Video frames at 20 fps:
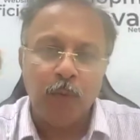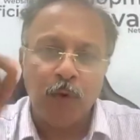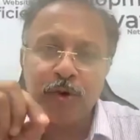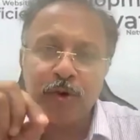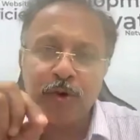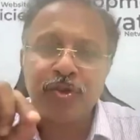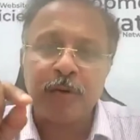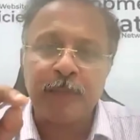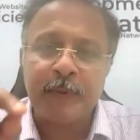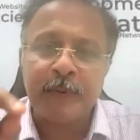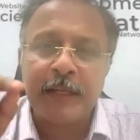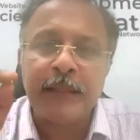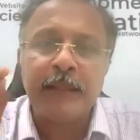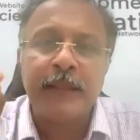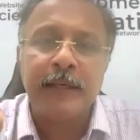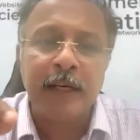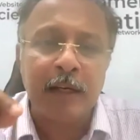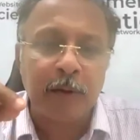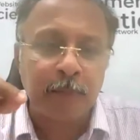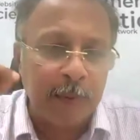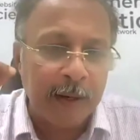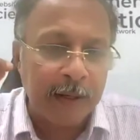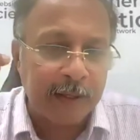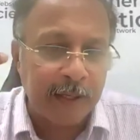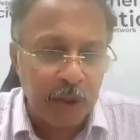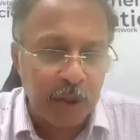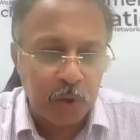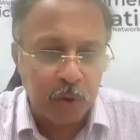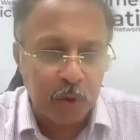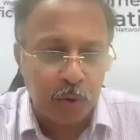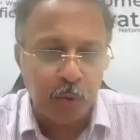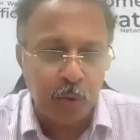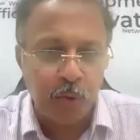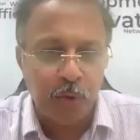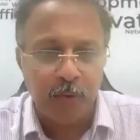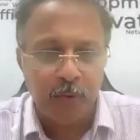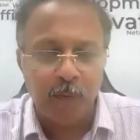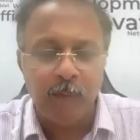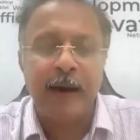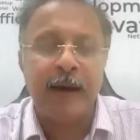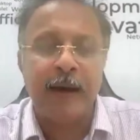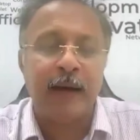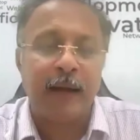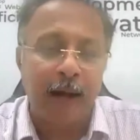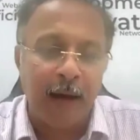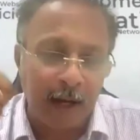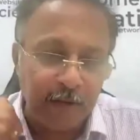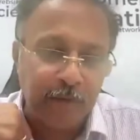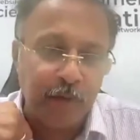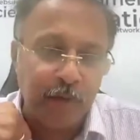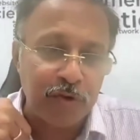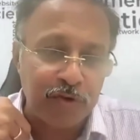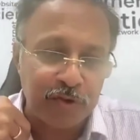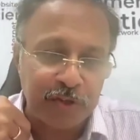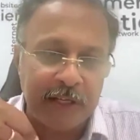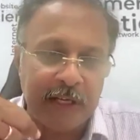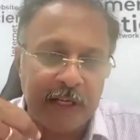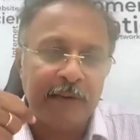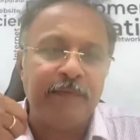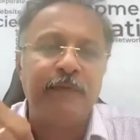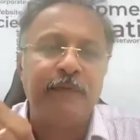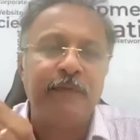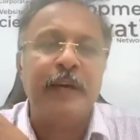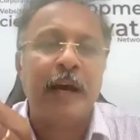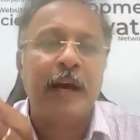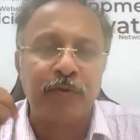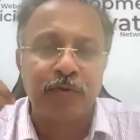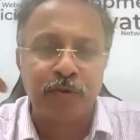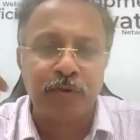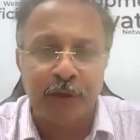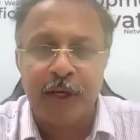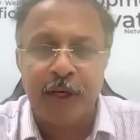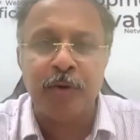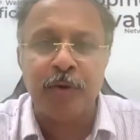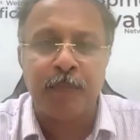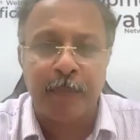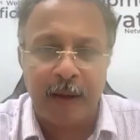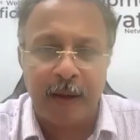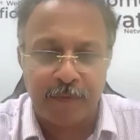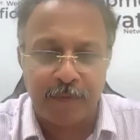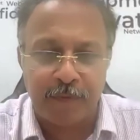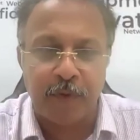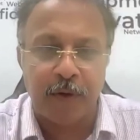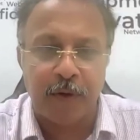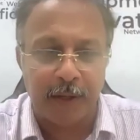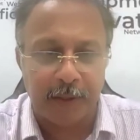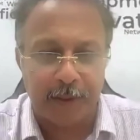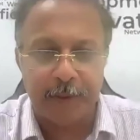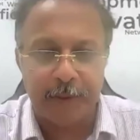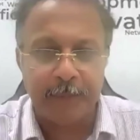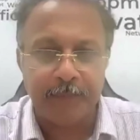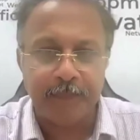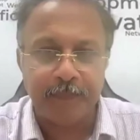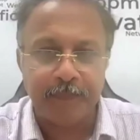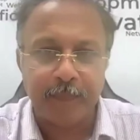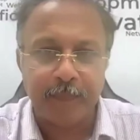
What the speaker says: WhatsApp is a third-party tool where unfortunately we also need to pay for it.